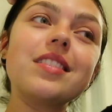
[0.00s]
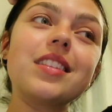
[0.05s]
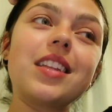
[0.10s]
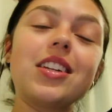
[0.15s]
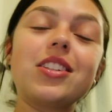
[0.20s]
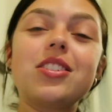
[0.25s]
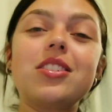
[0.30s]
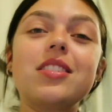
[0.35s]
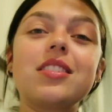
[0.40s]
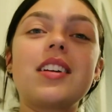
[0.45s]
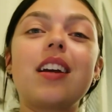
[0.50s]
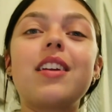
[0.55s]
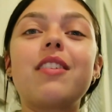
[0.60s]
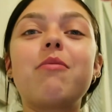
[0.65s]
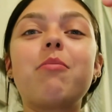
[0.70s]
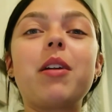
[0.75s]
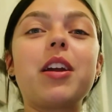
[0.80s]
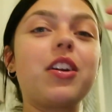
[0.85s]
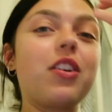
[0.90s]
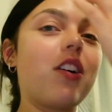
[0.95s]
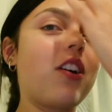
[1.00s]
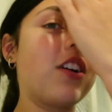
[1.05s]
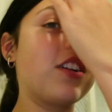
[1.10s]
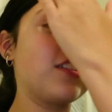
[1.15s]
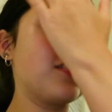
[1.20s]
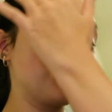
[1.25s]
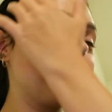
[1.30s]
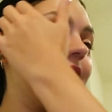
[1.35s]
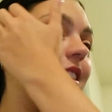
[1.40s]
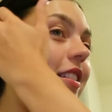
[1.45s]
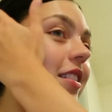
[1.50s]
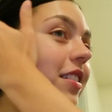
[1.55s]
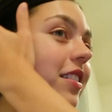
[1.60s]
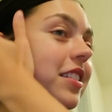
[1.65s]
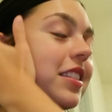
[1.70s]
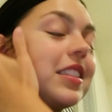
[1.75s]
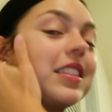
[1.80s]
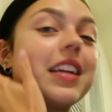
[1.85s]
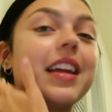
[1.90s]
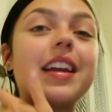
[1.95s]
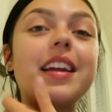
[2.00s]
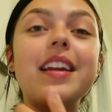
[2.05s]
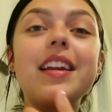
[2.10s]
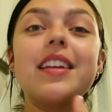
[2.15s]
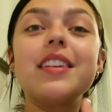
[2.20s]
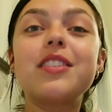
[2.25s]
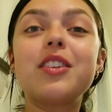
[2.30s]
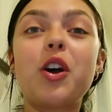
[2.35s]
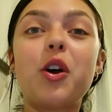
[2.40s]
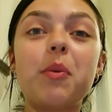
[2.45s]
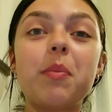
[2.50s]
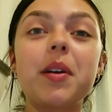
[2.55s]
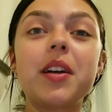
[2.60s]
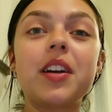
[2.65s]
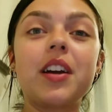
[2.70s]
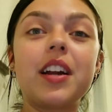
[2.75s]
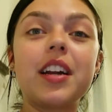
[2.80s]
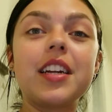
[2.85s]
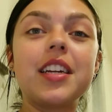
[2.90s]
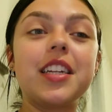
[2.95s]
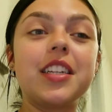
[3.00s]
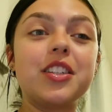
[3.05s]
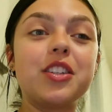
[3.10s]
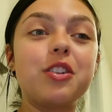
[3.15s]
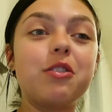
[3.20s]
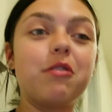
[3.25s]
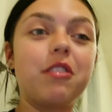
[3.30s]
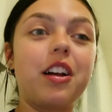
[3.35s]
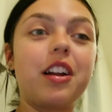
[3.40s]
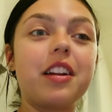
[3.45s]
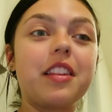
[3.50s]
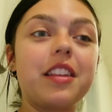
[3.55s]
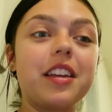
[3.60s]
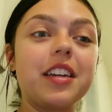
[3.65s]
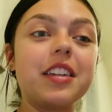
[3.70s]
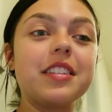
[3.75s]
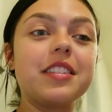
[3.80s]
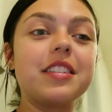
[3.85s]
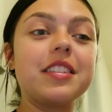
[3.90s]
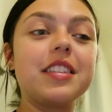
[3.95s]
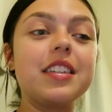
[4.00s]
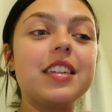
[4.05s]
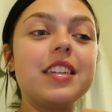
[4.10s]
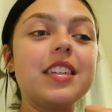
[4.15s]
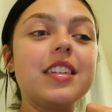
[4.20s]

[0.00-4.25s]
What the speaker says: That's just kind of my constant state is, oh my god, I need to do a lot of things